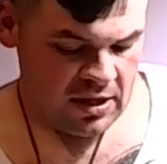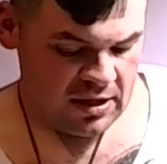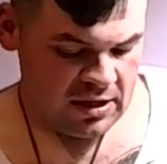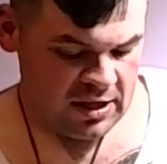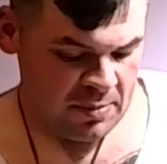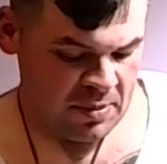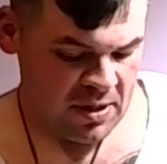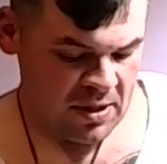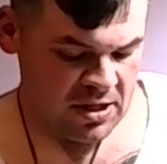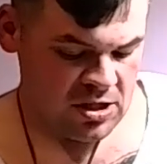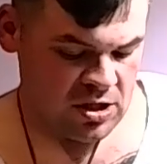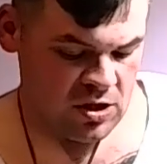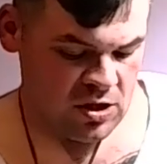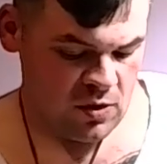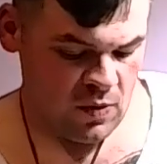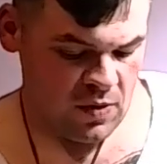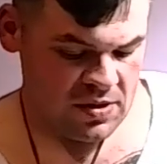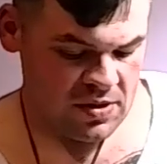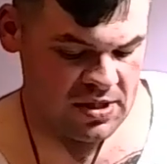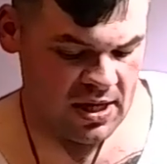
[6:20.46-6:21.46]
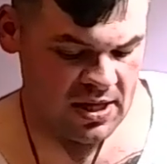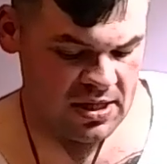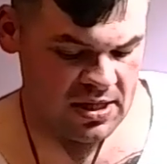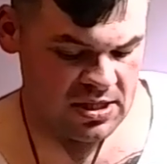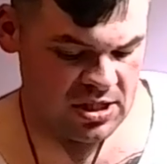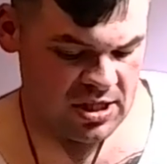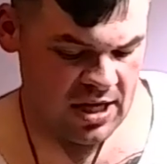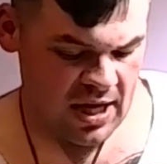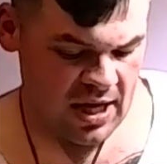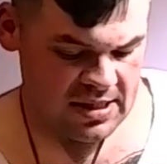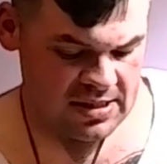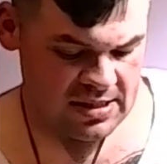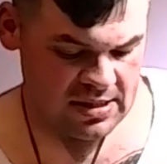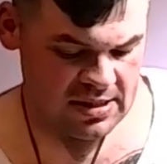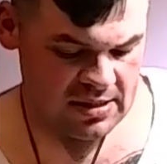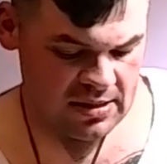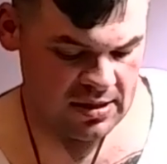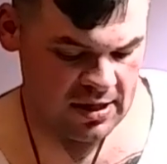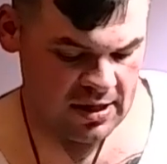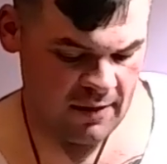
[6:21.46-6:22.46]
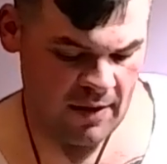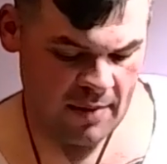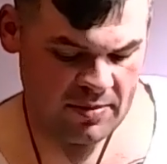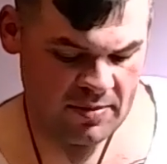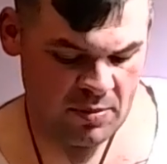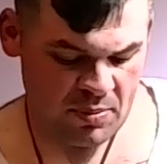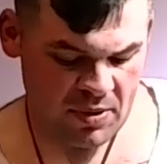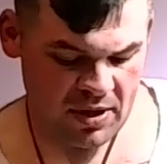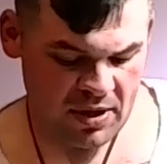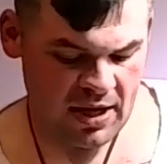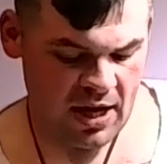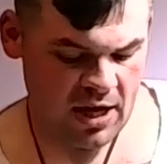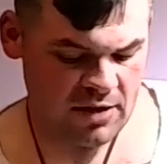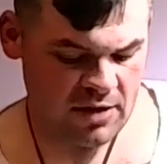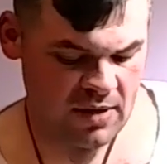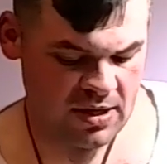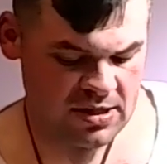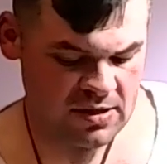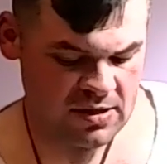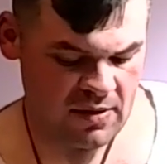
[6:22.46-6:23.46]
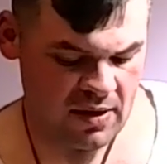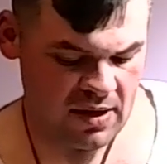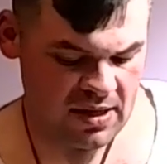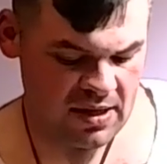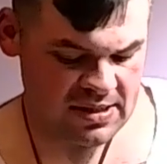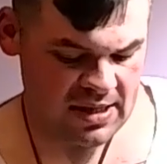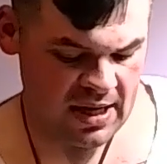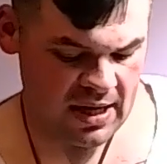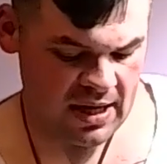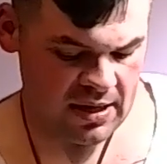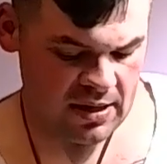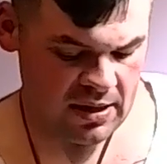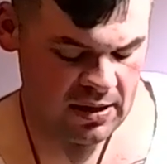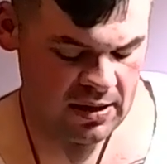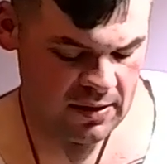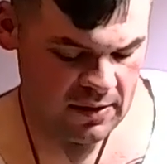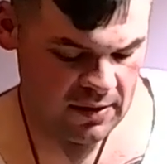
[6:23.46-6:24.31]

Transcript: They placed jewels on his chest. And they wrapped a pretty headdress around his head.